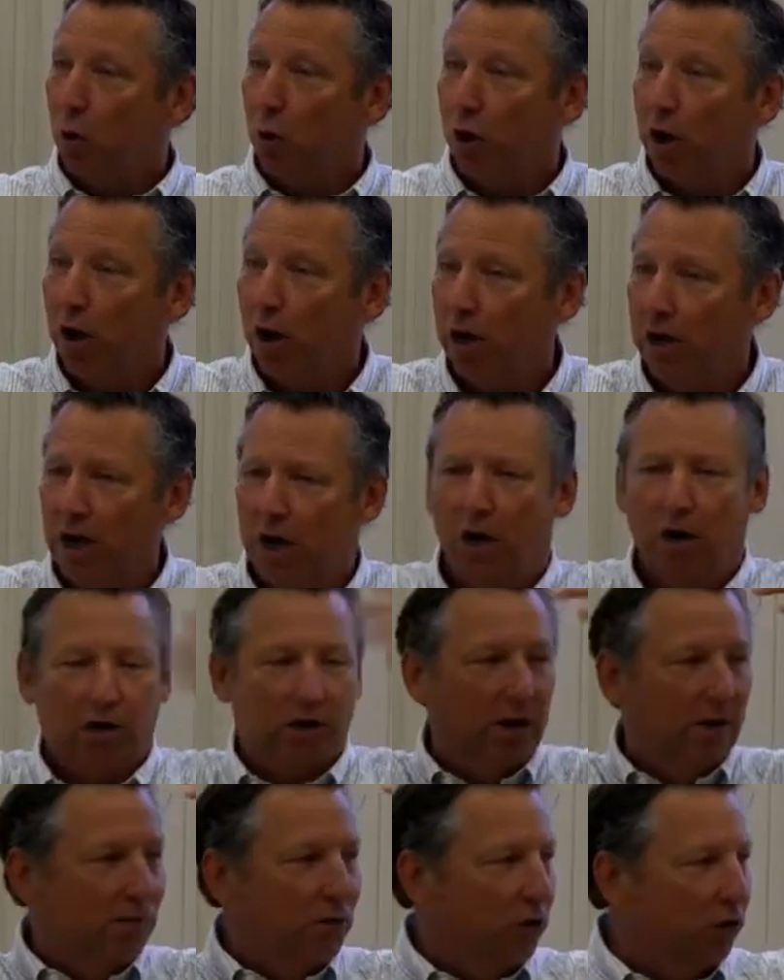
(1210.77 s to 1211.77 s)
your
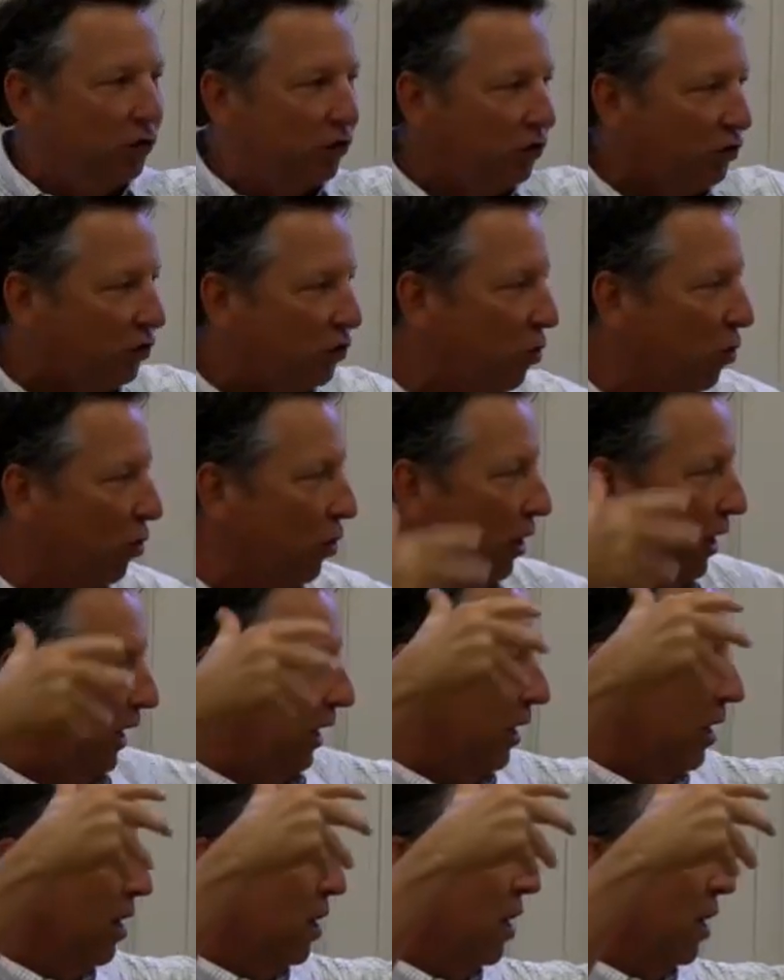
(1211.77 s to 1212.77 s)
narrative, your
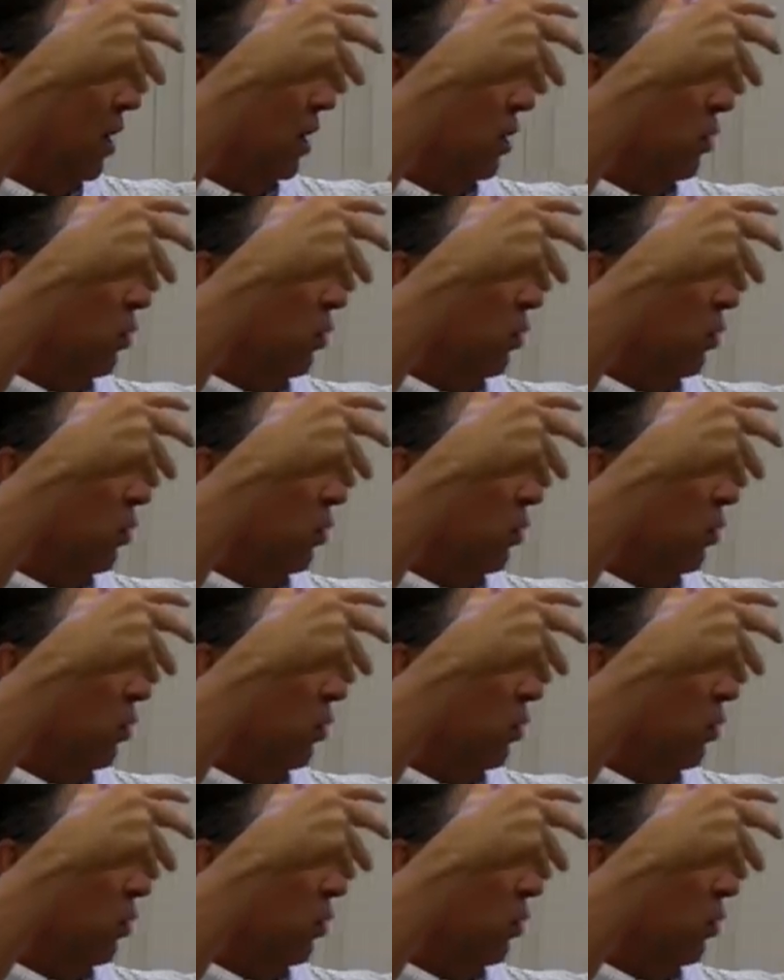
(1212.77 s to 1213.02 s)
story.